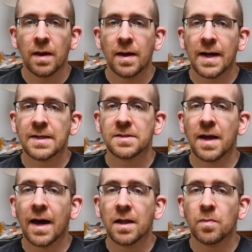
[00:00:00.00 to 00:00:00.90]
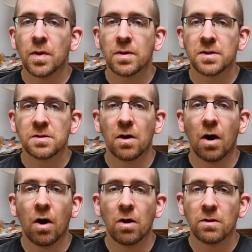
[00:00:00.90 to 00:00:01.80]
As an added bonus,
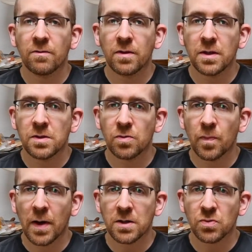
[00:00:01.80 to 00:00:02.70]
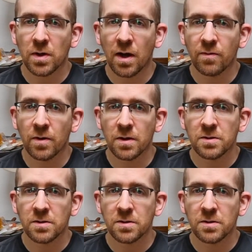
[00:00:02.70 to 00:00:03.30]
all of these repairs were covered, so